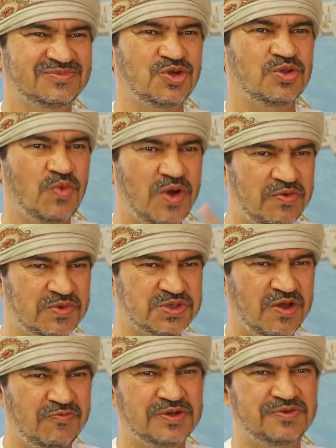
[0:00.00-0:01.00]
So the 1
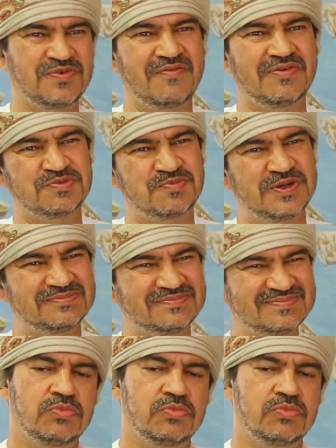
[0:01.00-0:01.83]
reserve will travel as well.